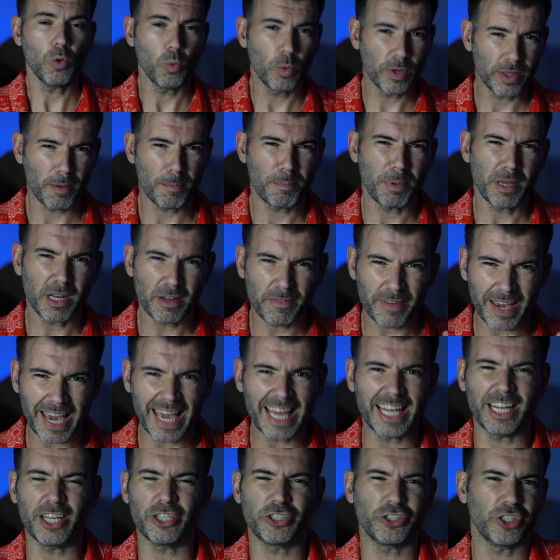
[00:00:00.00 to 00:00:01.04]
with a bit of
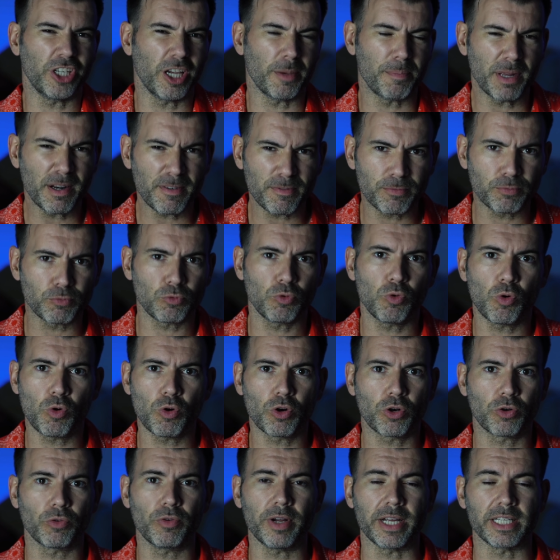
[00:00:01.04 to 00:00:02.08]
energy, a bit of raw
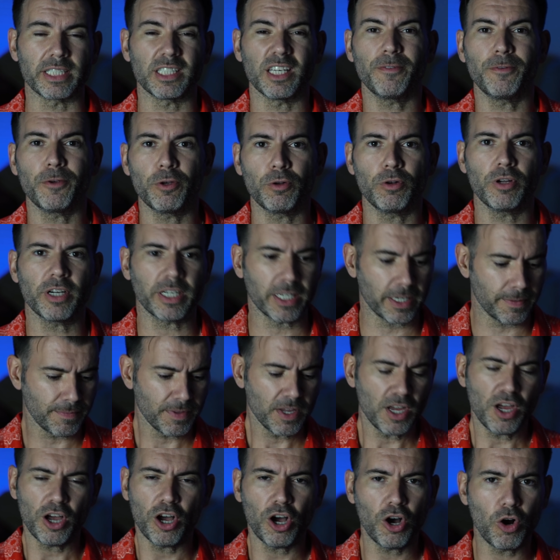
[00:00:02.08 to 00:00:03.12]
grit. If you look at
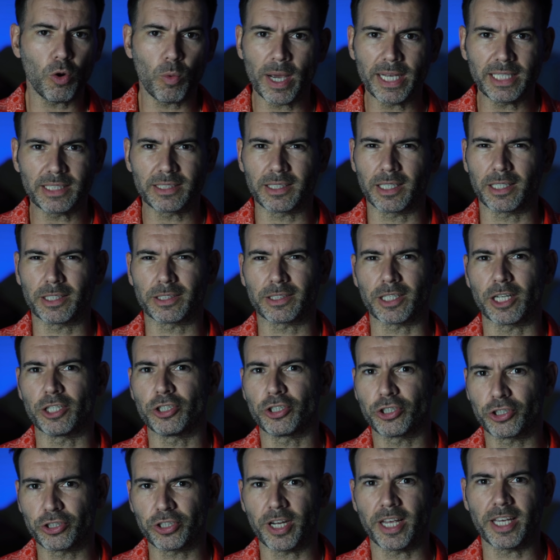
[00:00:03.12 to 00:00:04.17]
Oasis
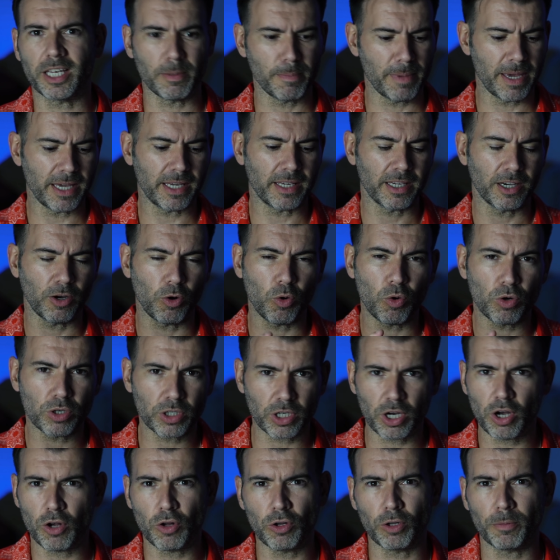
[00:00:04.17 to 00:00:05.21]
and Shaker Maker, or
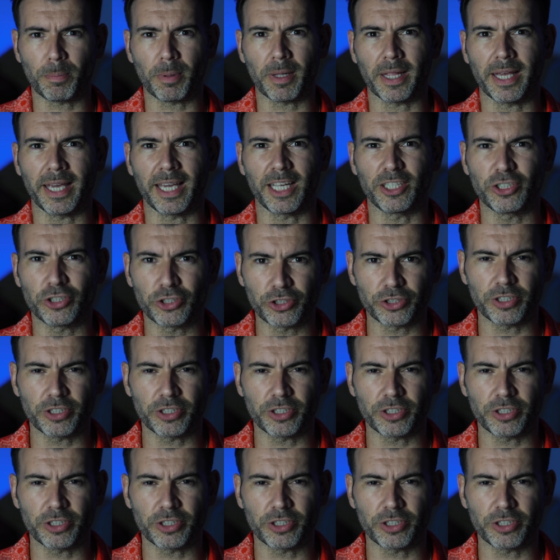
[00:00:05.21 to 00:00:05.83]
Coldplay and